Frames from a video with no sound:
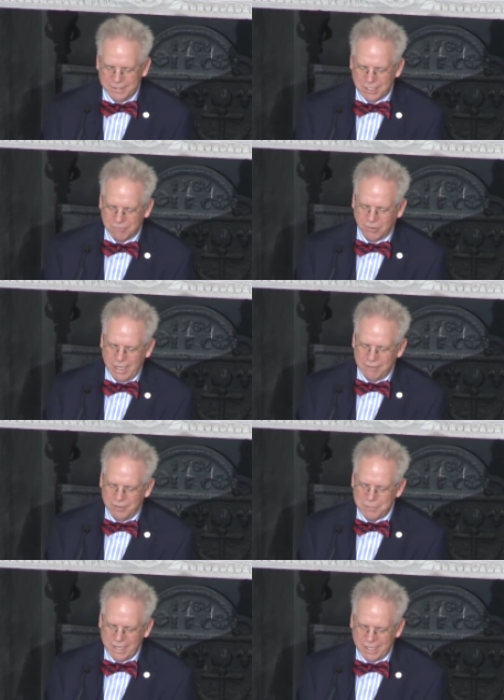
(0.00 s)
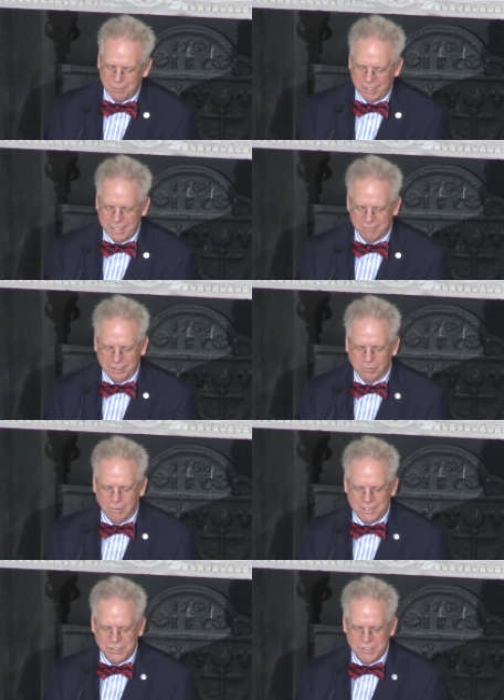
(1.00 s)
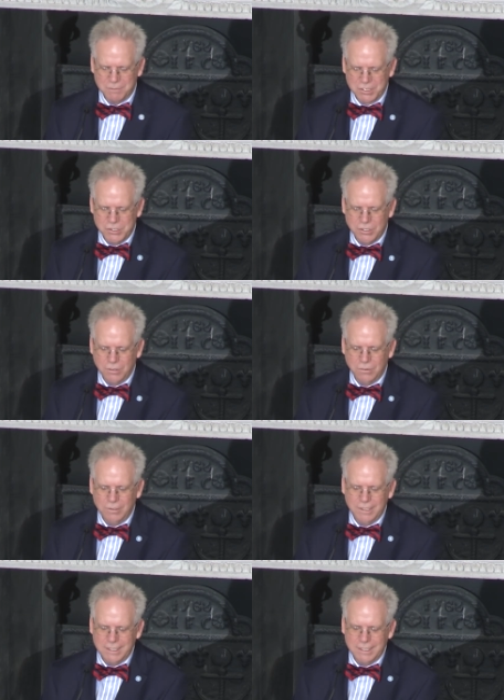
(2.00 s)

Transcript: Therefore, every man upon every question must show